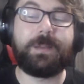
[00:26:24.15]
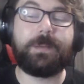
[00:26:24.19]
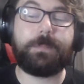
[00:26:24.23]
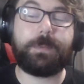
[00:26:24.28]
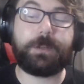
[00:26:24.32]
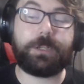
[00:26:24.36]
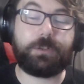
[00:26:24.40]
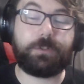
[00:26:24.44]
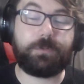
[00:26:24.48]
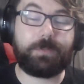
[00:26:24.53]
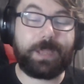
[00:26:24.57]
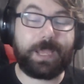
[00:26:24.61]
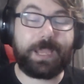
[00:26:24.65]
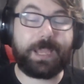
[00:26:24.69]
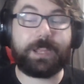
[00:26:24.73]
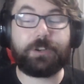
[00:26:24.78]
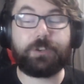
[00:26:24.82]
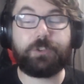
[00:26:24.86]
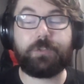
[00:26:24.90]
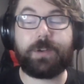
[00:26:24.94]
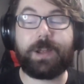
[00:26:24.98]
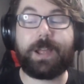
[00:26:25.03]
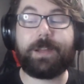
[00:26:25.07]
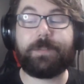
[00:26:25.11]
but you can
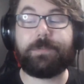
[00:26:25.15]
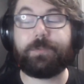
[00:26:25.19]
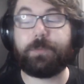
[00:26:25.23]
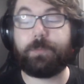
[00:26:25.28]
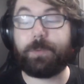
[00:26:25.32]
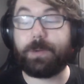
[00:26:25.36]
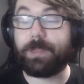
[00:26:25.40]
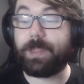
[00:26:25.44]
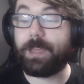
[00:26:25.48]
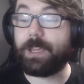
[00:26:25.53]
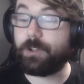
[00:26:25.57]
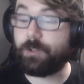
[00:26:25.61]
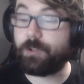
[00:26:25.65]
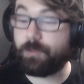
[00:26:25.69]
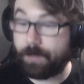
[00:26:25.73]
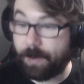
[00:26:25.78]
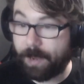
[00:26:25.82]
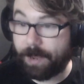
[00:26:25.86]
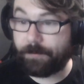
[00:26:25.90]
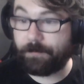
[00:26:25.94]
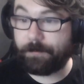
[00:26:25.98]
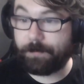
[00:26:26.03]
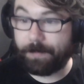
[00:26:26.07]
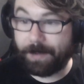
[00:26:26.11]
draft with a
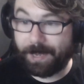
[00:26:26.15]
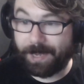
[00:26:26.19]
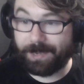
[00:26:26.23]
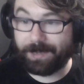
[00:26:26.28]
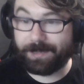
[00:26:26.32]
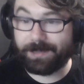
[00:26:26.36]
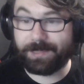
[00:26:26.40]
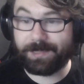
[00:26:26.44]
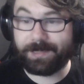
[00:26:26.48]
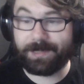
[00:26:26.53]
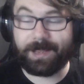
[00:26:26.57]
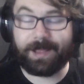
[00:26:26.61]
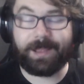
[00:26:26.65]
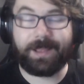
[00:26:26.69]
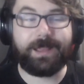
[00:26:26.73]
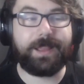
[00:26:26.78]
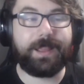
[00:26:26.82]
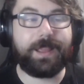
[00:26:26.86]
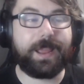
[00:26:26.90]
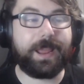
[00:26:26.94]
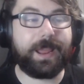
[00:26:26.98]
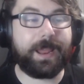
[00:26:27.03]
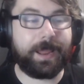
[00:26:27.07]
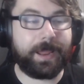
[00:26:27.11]
draft box.
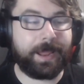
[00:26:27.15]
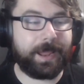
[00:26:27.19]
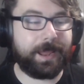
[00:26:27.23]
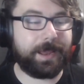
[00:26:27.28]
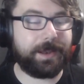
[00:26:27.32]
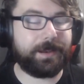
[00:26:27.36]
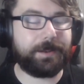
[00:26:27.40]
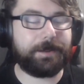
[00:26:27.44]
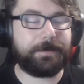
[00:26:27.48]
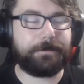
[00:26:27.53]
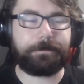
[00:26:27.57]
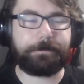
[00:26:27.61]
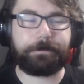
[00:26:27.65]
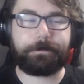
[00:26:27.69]
And